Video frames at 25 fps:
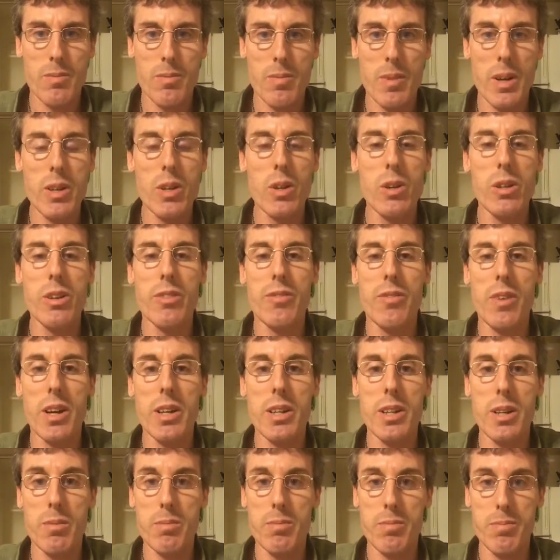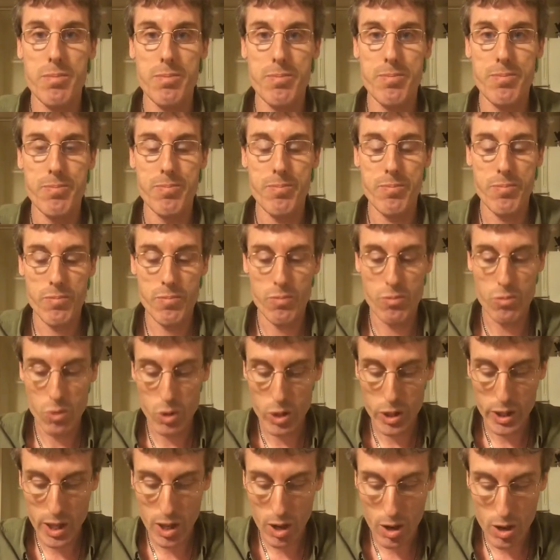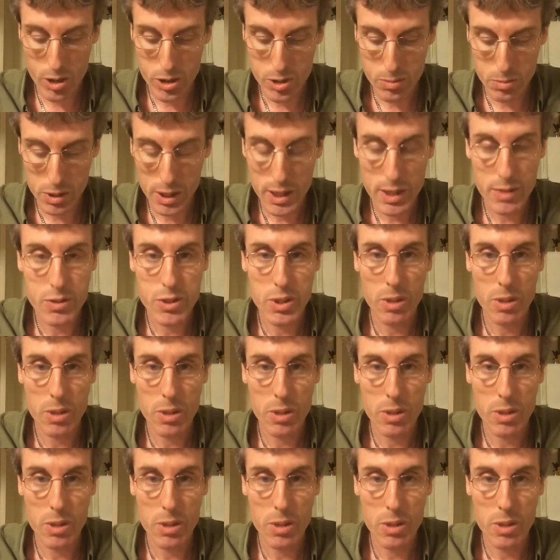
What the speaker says: I know you find it really hard to believe